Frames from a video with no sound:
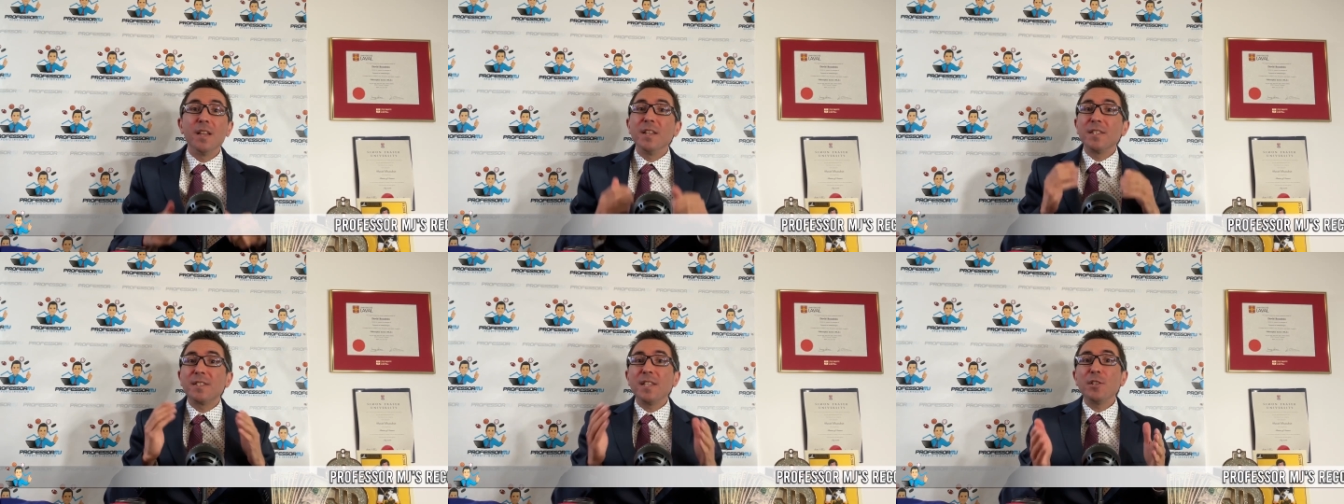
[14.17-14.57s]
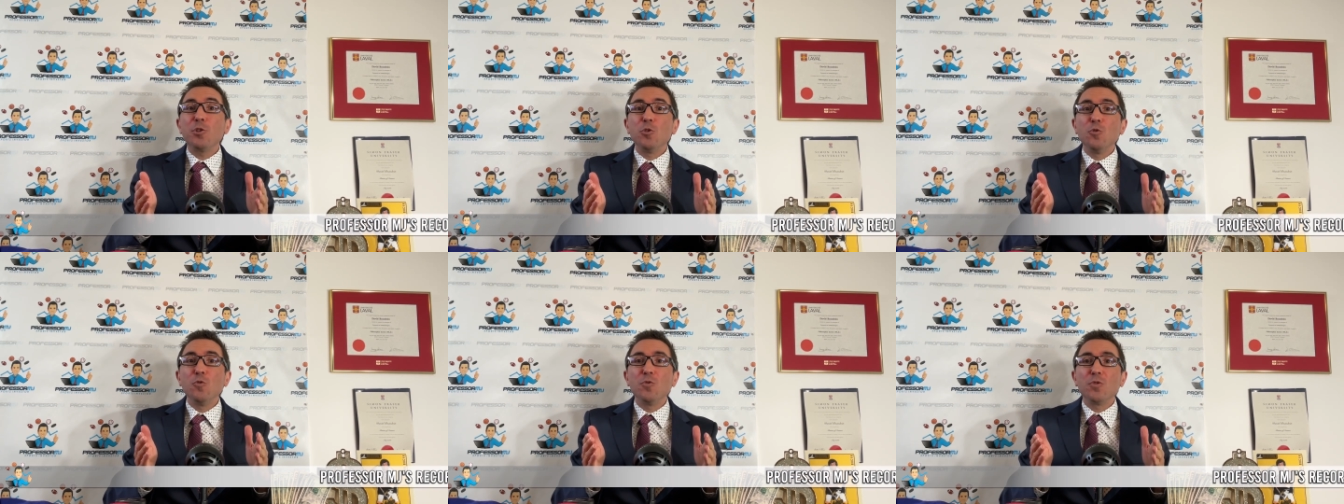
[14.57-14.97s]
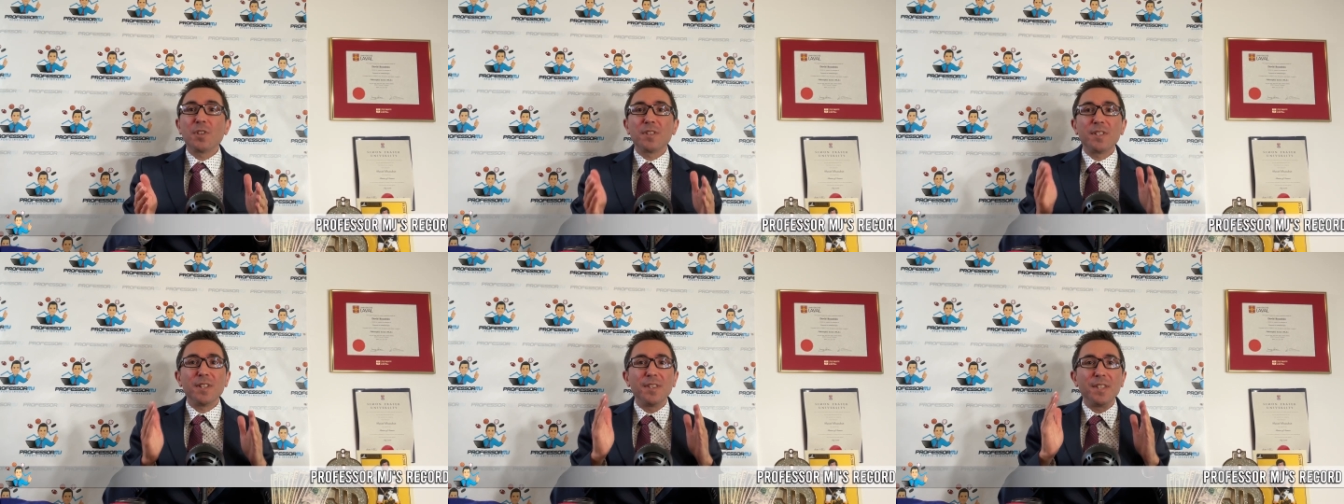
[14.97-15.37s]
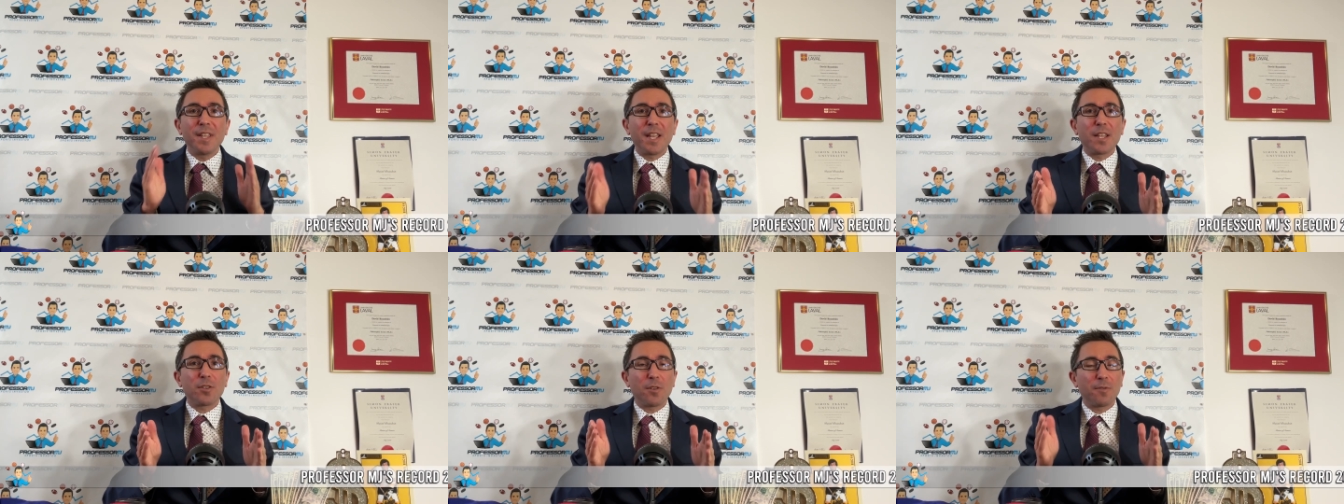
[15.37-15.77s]
Stay tuned until the
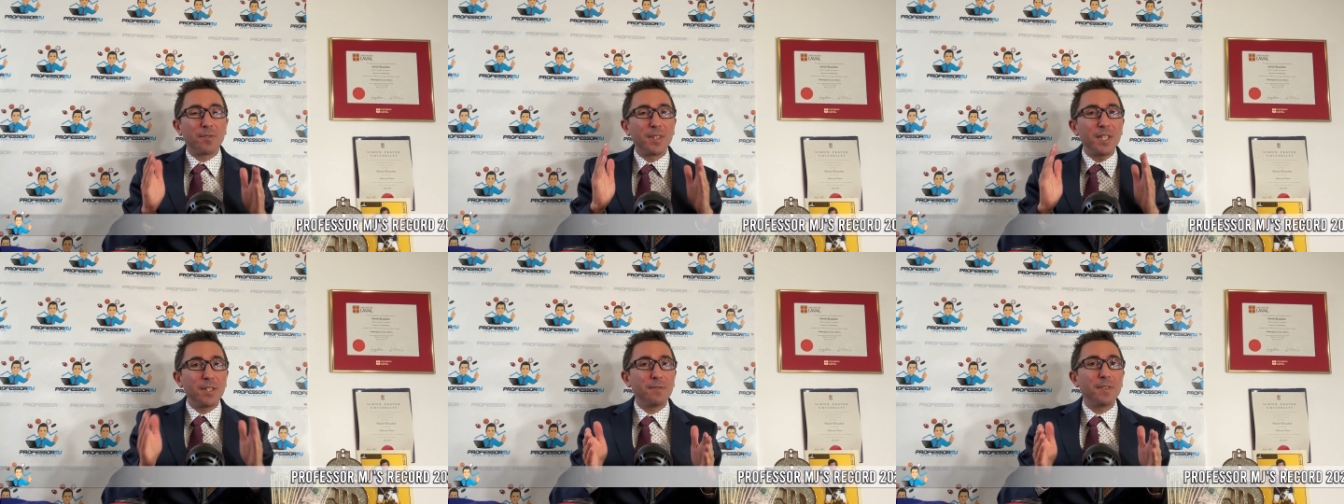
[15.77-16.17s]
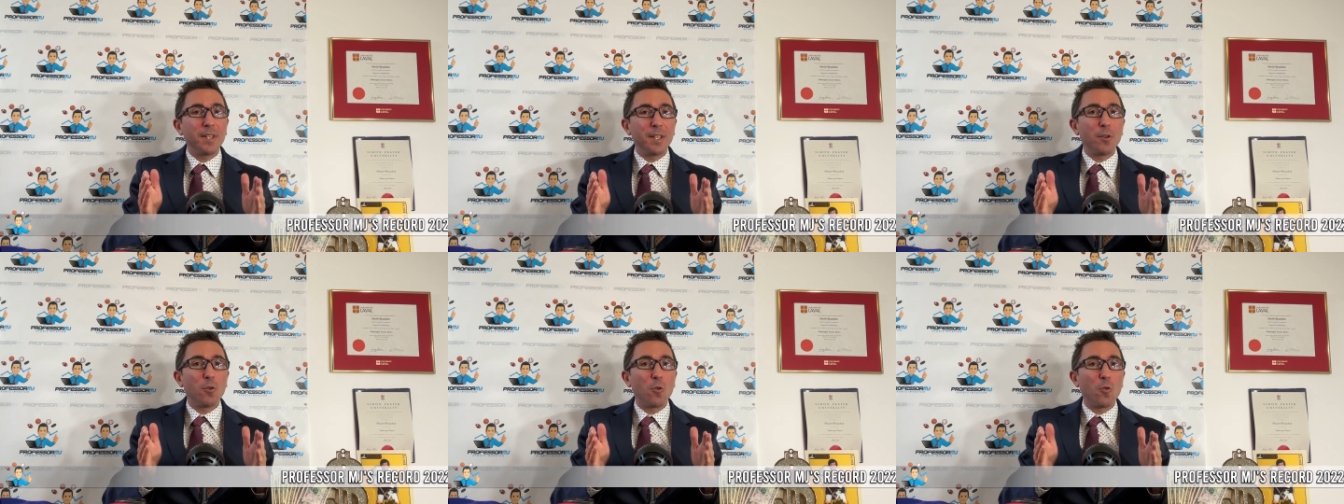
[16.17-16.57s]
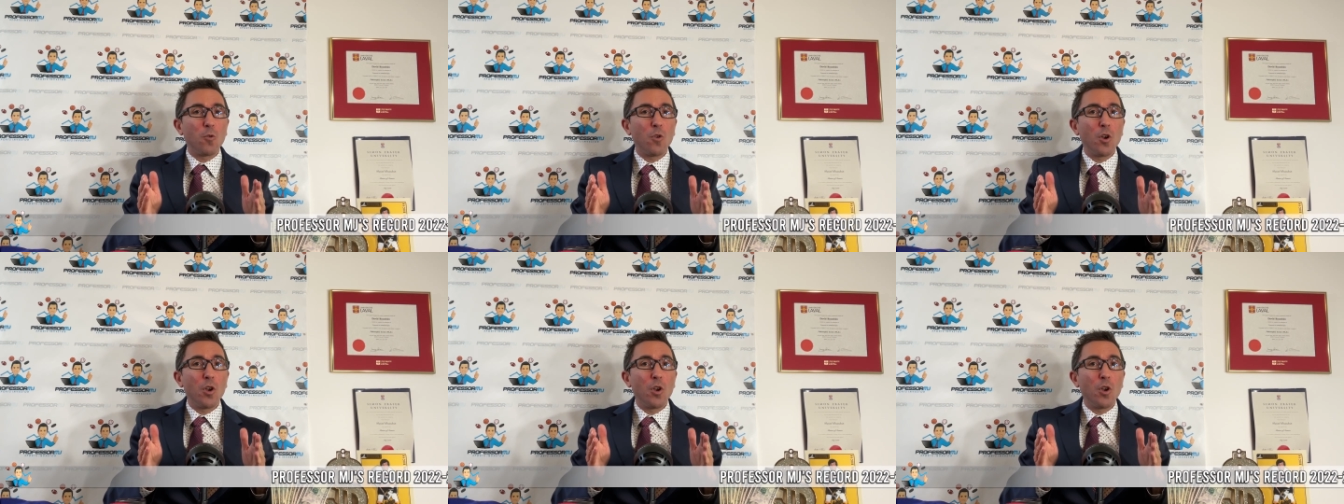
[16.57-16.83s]
end of this video